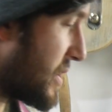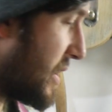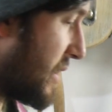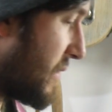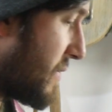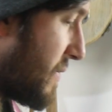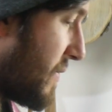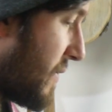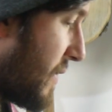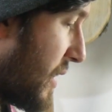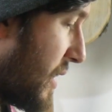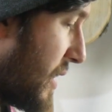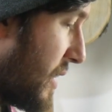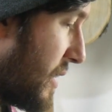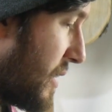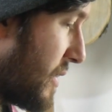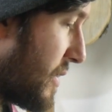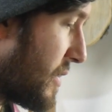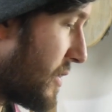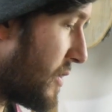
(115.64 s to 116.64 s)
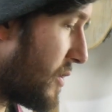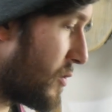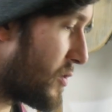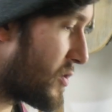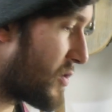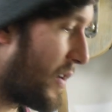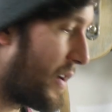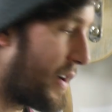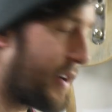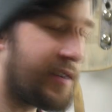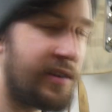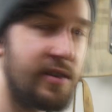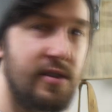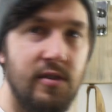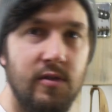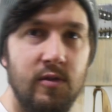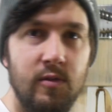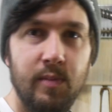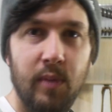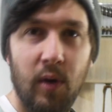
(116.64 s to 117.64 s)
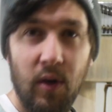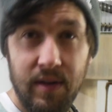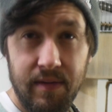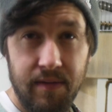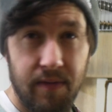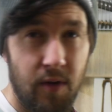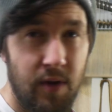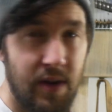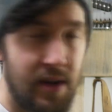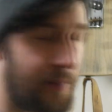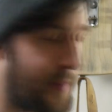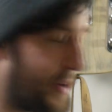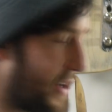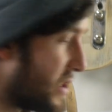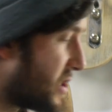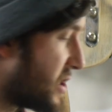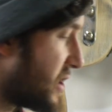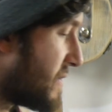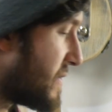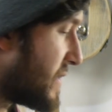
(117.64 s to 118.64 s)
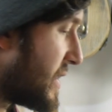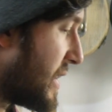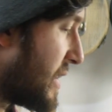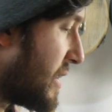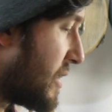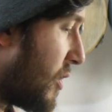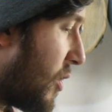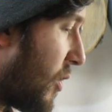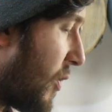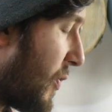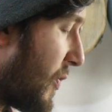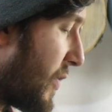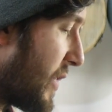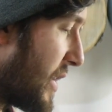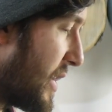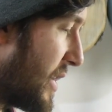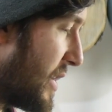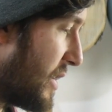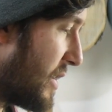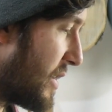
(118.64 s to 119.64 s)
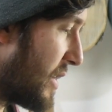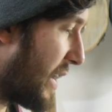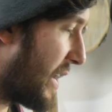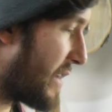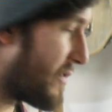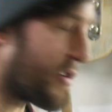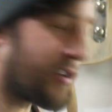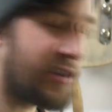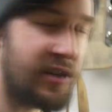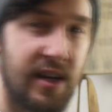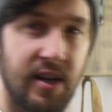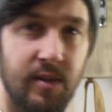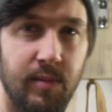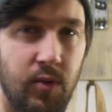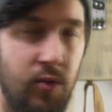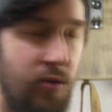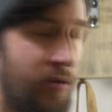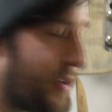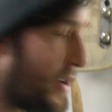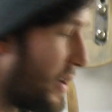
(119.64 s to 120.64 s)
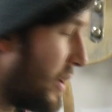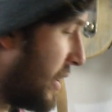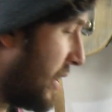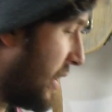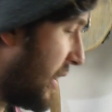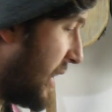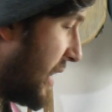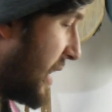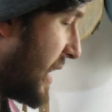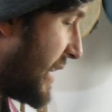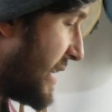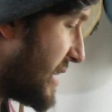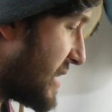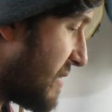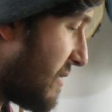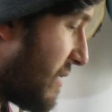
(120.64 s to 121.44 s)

if you're trying to do polyphonic pitch shifting on the Headrush Gigboard is in